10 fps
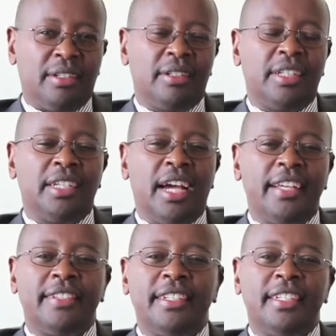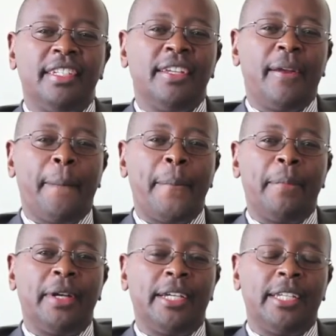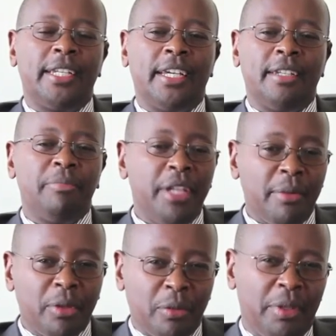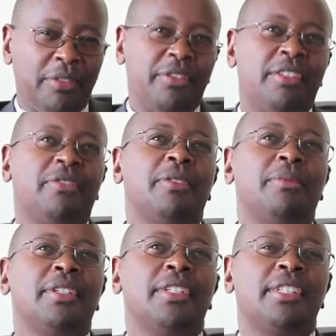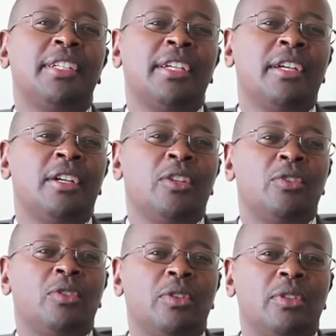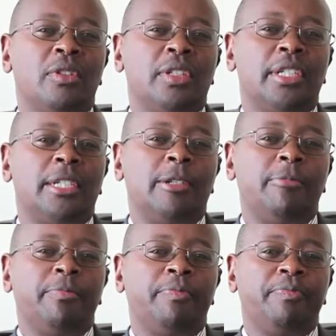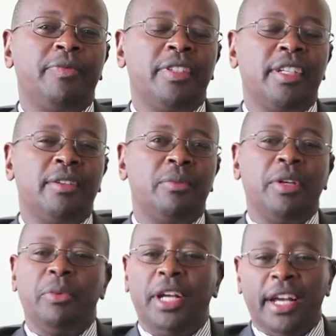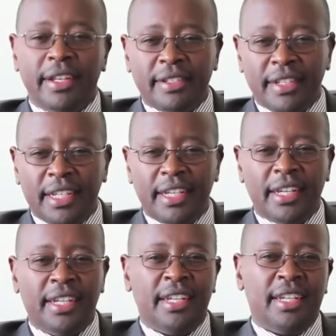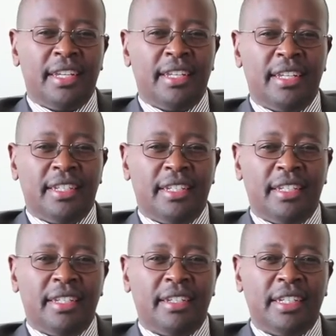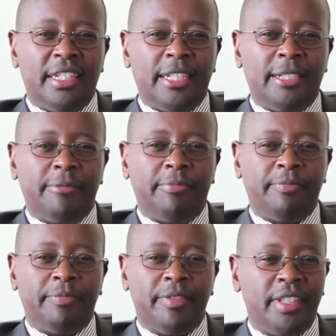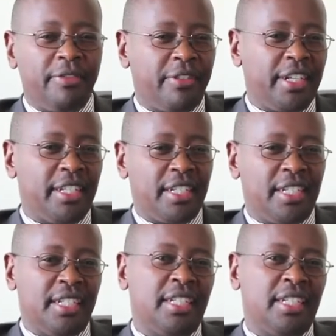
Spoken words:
on ICT and be able to benefit from this. So we can say that different